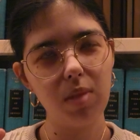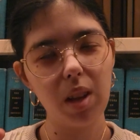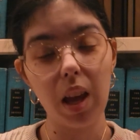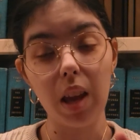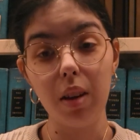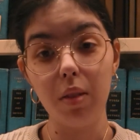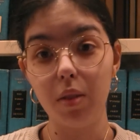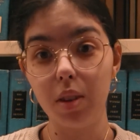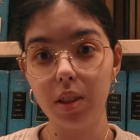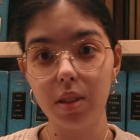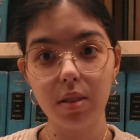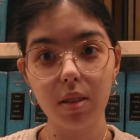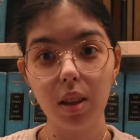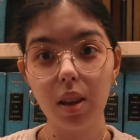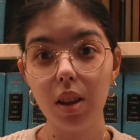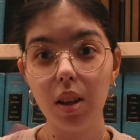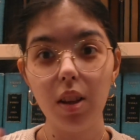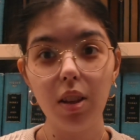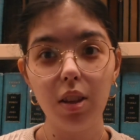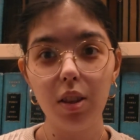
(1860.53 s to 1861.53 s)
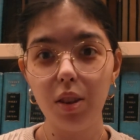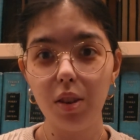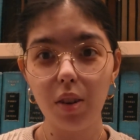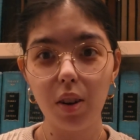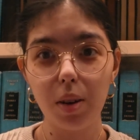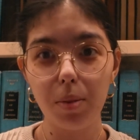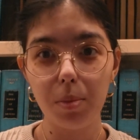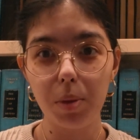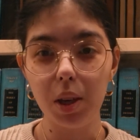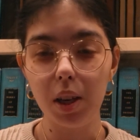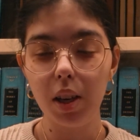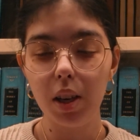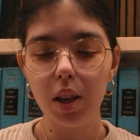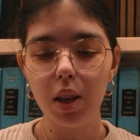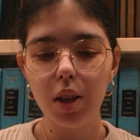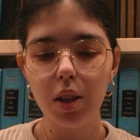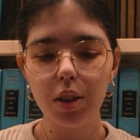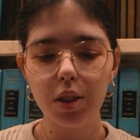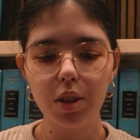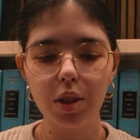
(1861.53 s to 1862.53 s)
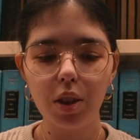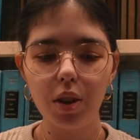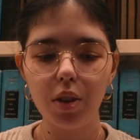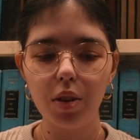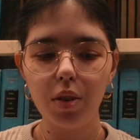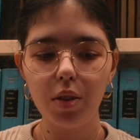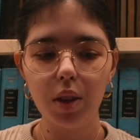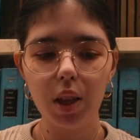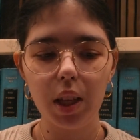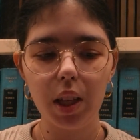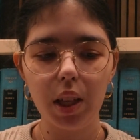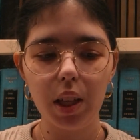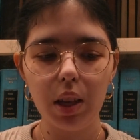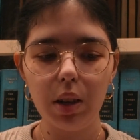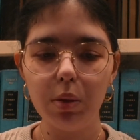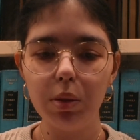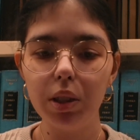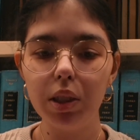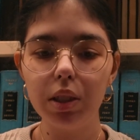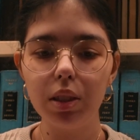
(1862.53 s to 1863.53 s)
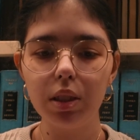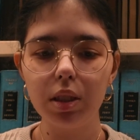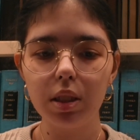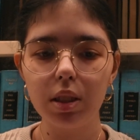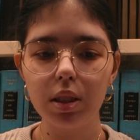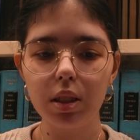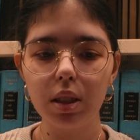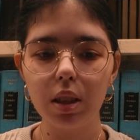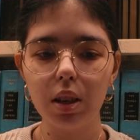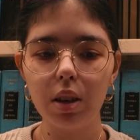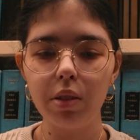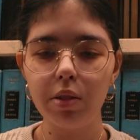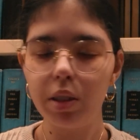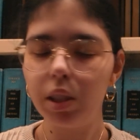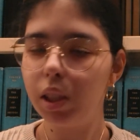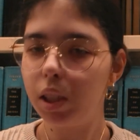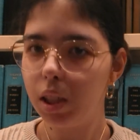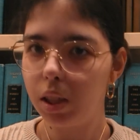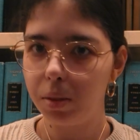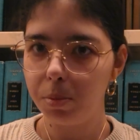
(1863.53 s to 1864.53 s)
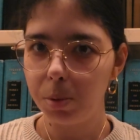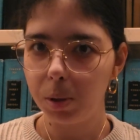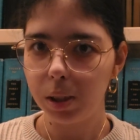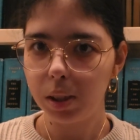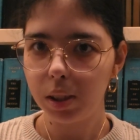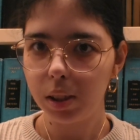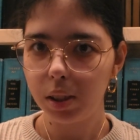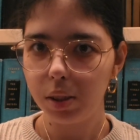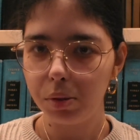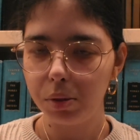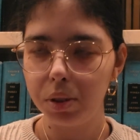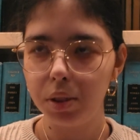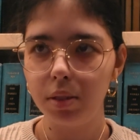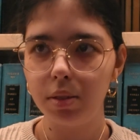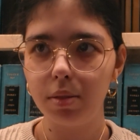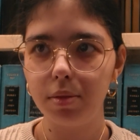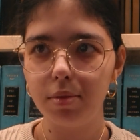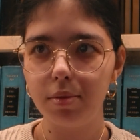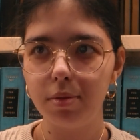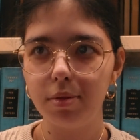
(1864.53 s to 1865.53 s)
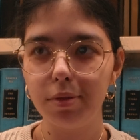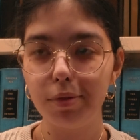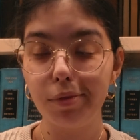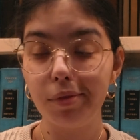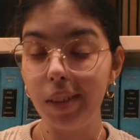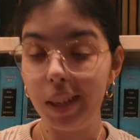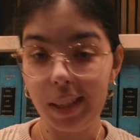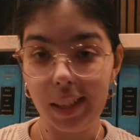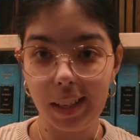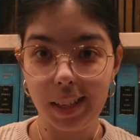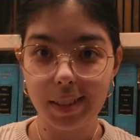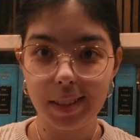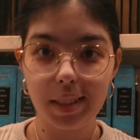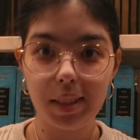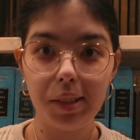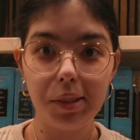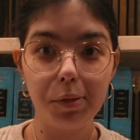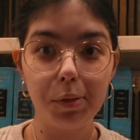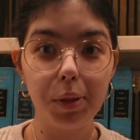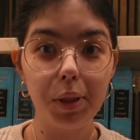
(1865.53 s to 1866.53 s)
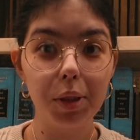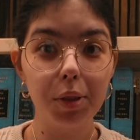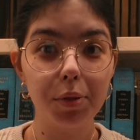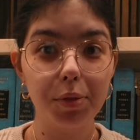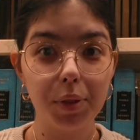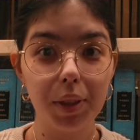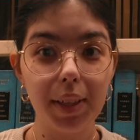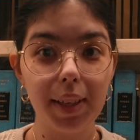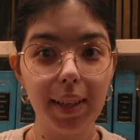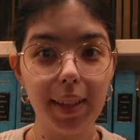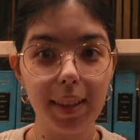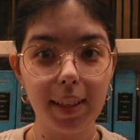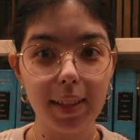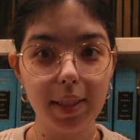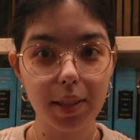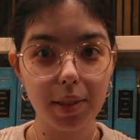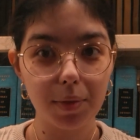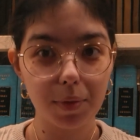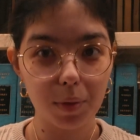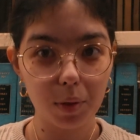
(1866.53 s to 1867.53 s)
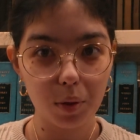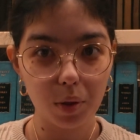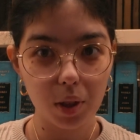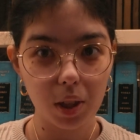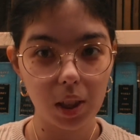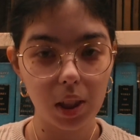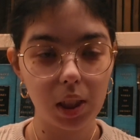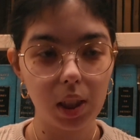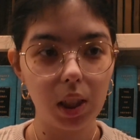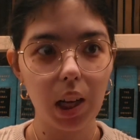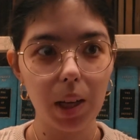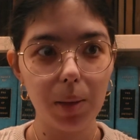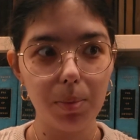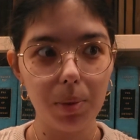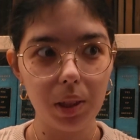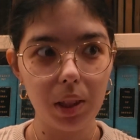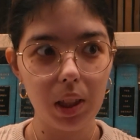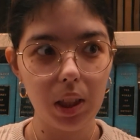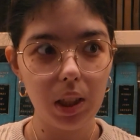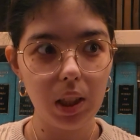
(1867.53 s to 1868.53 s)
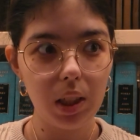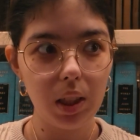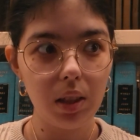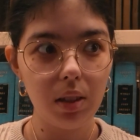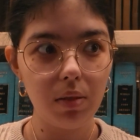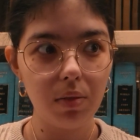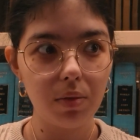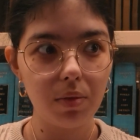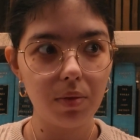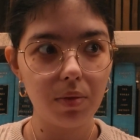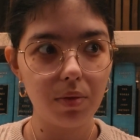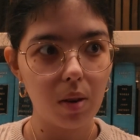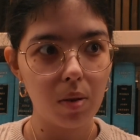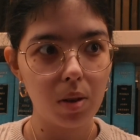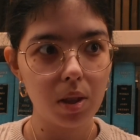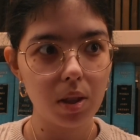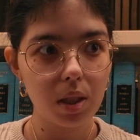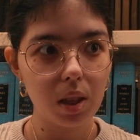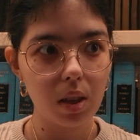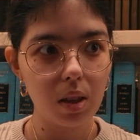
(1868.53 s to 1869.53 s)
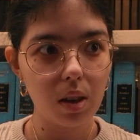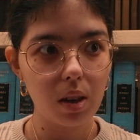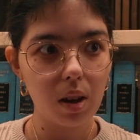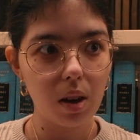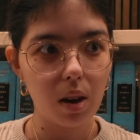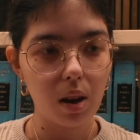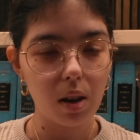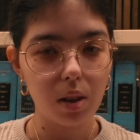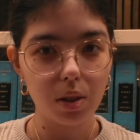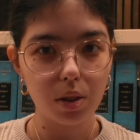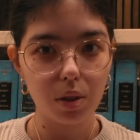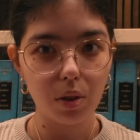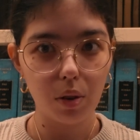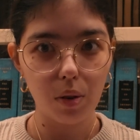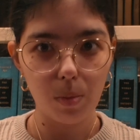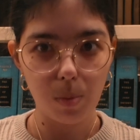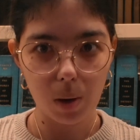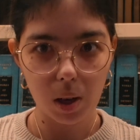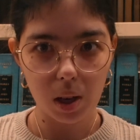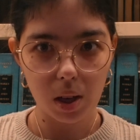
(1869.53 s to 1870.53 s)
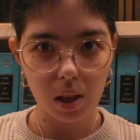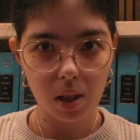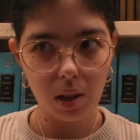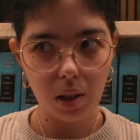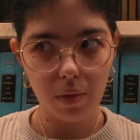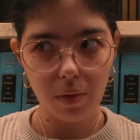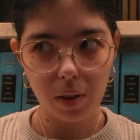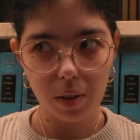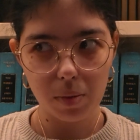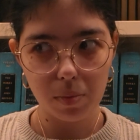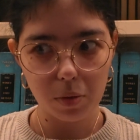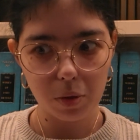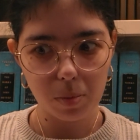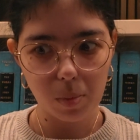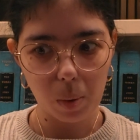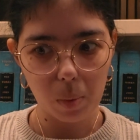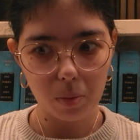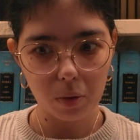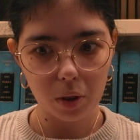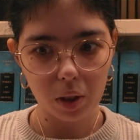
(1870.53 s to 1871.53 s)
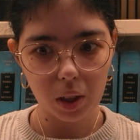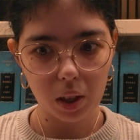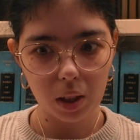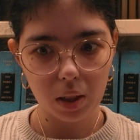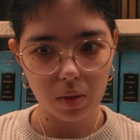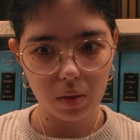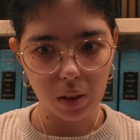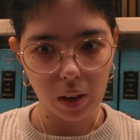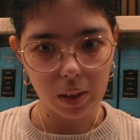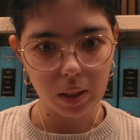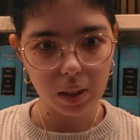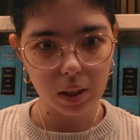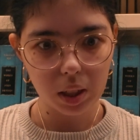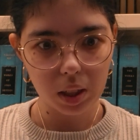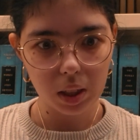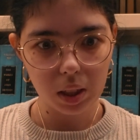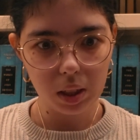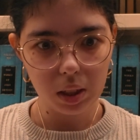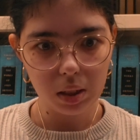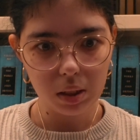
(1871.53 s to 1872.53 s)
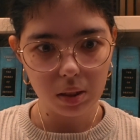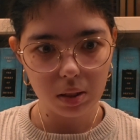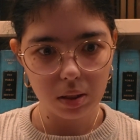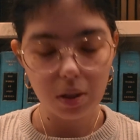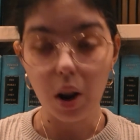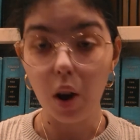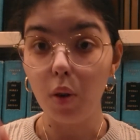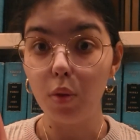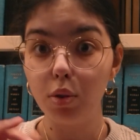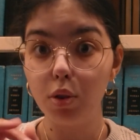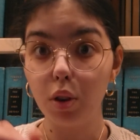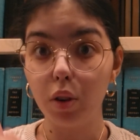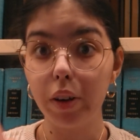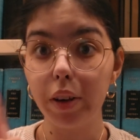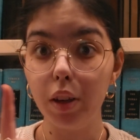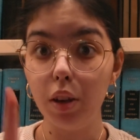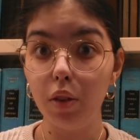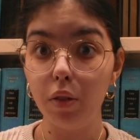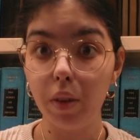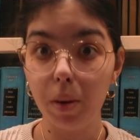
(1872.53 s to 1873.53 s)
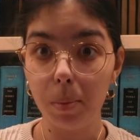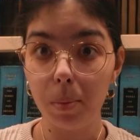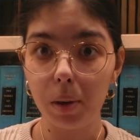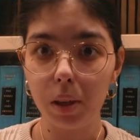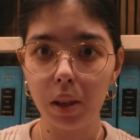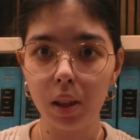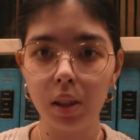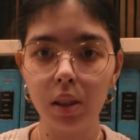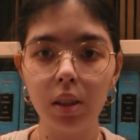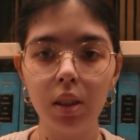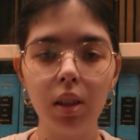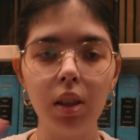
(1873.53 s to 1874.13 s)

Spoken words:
anyways, you know what I mean. So it was a really good book. It was fantastic. We are reading this for, I believe, I want to say October, if I'm remembering correctly. No, sorry, November,